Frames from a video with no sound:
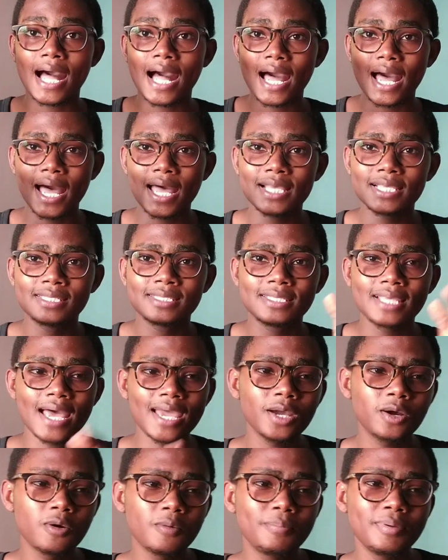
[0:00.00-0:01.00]
as
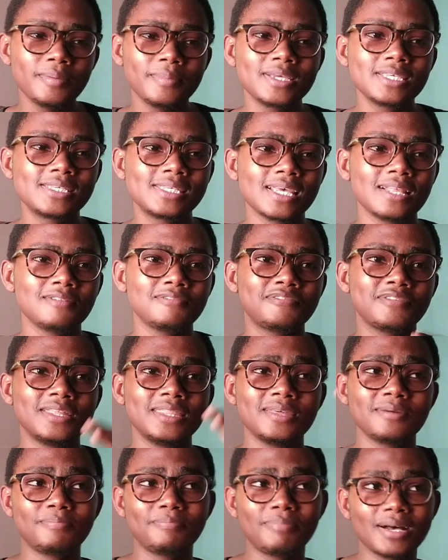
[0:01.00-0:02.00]
I compare myself
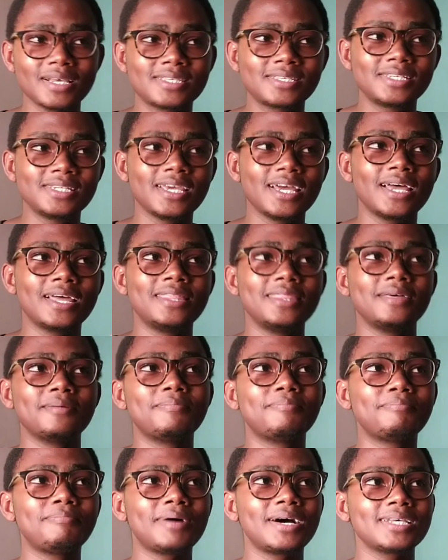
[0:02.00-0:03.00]
in the past year and the
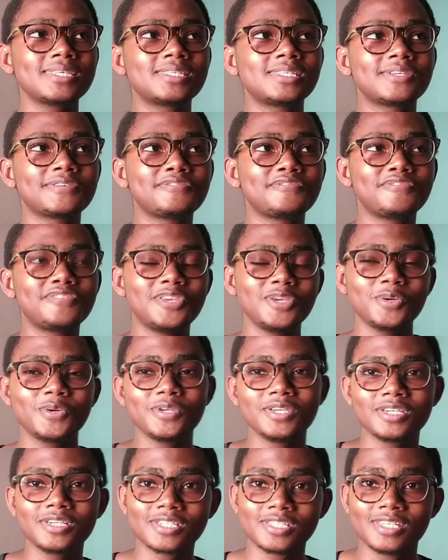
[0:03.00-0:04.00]
past few
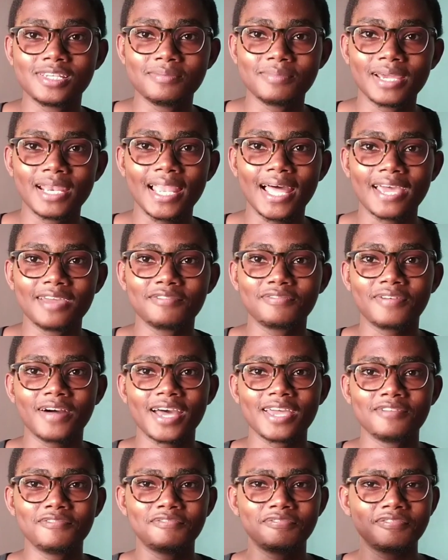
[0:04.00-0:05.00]
years in my life,
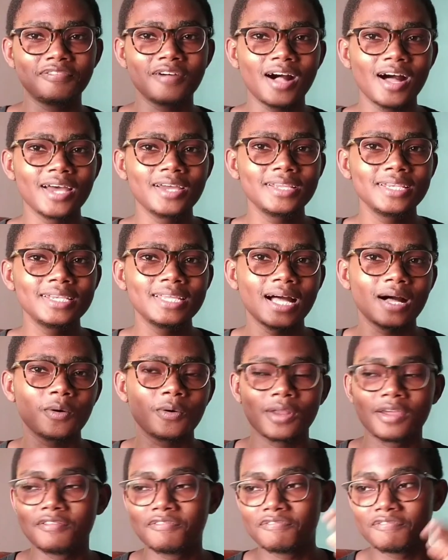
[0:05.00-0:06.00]
I find
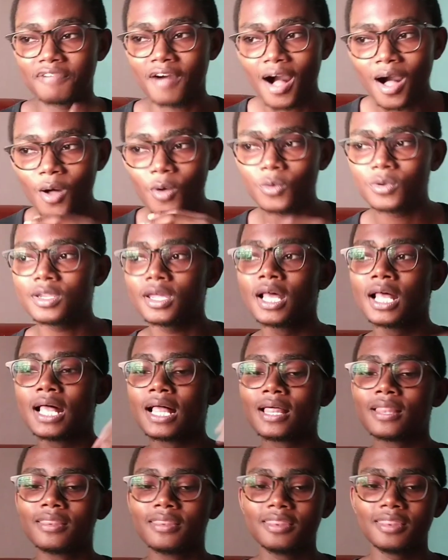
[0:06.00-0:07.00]
or I found
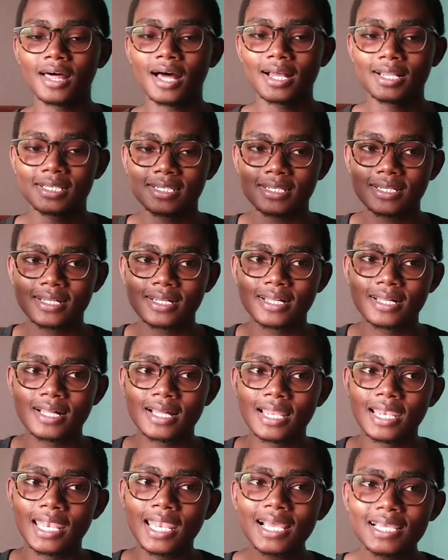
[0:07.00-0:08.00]
that
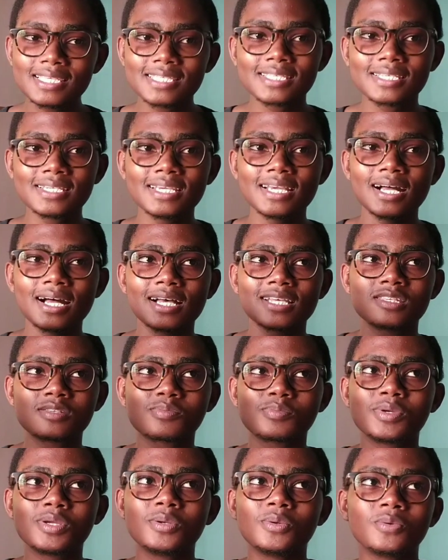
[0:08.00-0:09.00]
last year
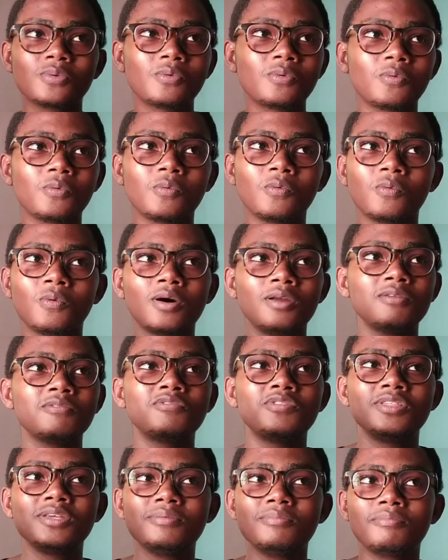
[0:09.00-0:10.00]
has been one
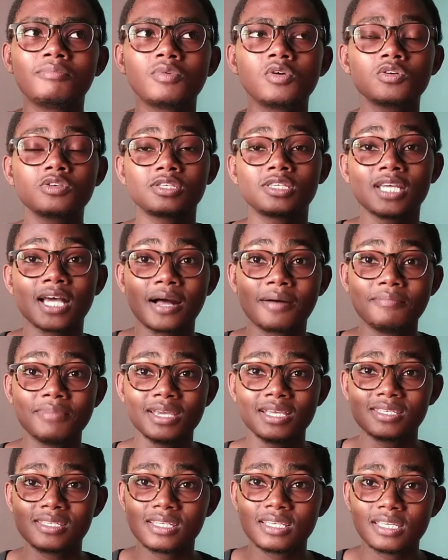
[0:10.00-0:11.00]
of the most
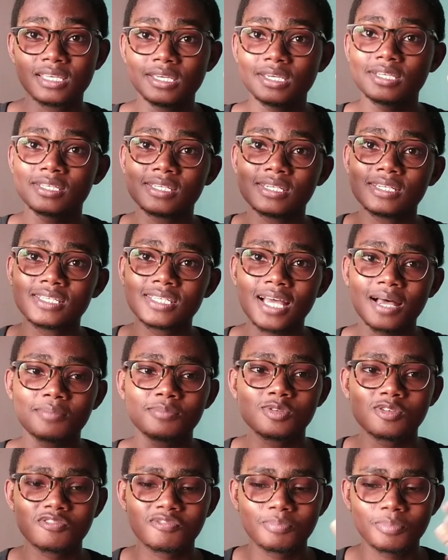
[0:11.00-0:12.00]
amazing years in
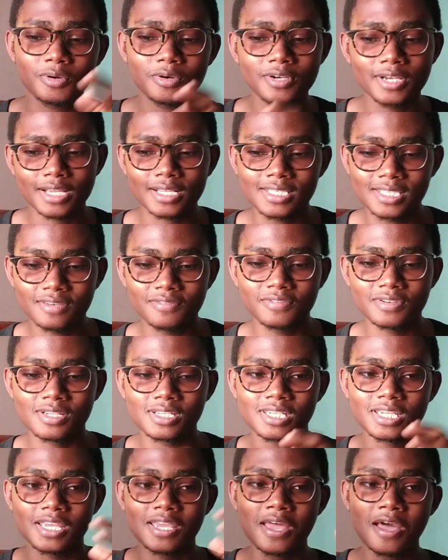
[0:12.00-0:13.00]
terms of
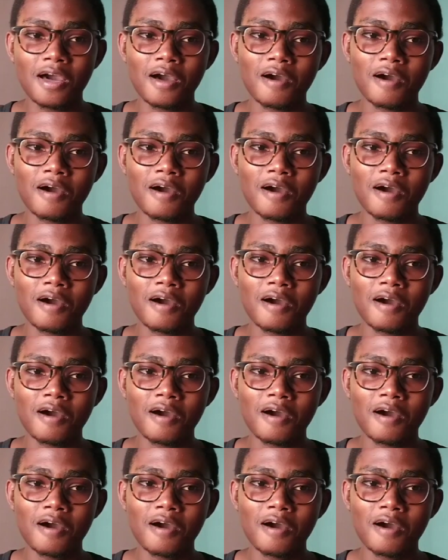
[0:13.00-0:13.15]
productivity